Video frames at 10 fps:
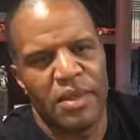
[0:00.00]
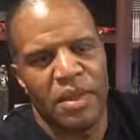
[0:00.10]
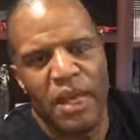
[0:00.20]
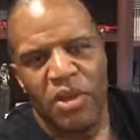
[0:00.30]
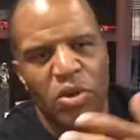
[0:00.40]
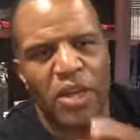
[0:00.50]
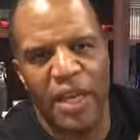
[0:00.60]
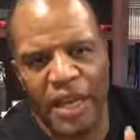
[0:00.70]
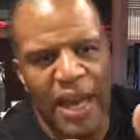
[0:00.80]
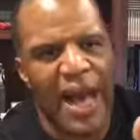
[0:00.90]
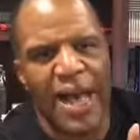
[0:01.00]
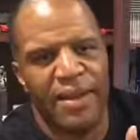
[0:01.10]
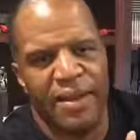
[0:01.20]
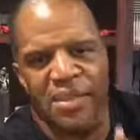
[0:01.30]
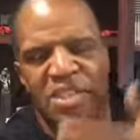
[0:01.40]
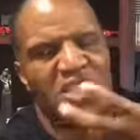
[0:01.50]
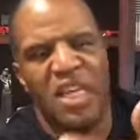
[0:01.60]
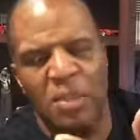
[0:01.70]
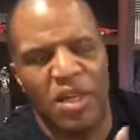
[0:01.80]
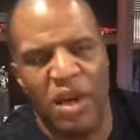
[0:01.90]
and you're getting hot and
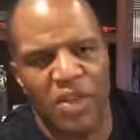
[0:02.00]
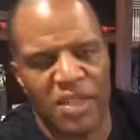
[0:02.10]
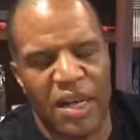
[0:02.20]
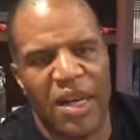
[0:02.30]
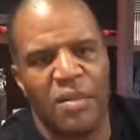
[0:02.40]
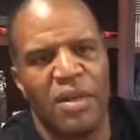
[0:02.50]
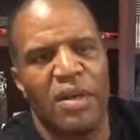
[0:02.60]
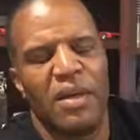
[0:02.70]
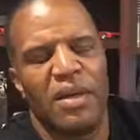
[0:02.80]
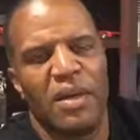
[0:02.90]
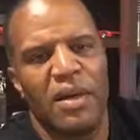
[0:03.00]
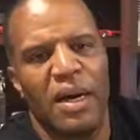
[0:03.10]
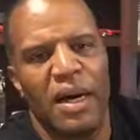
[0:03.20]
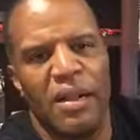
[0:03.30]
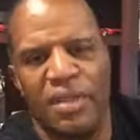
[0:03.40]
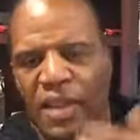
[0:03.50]
steamy all the time, then